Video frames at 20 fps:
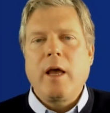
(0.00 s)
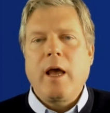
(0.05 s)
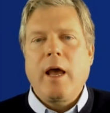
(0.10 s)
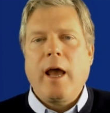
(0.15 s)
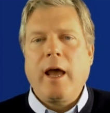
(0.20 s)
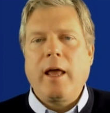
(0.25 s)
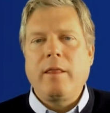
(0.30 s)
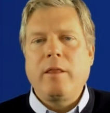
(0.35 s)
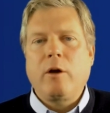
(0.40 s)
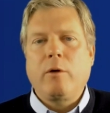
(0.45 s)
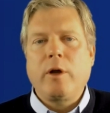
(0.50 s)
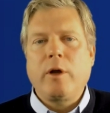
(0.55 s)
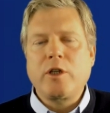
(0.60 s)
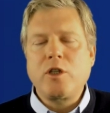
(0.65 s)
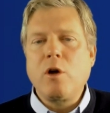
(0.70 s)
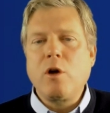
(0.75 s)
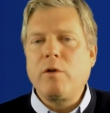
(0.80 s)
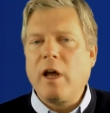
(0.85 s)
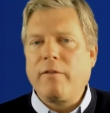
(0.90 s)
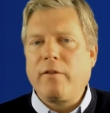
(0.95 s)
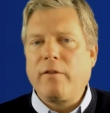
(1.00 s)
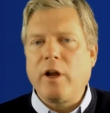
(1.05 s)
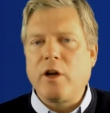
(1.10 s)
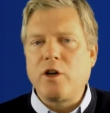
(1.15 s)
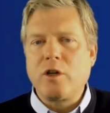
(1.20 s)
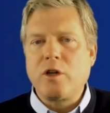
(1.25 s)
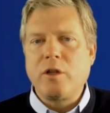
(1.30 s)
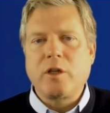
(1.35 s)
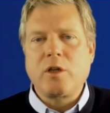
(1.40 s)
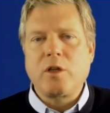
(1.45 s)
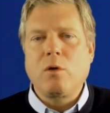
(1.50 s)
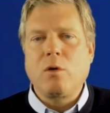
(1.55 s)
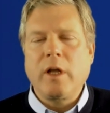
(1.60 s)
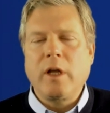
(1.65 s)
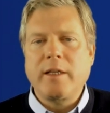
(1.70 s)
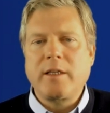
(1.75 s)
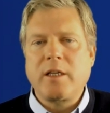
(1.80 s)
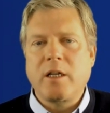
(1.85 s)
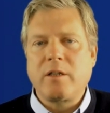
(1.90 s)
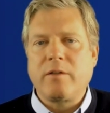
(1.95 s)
And there is no definition, this whole nonsense of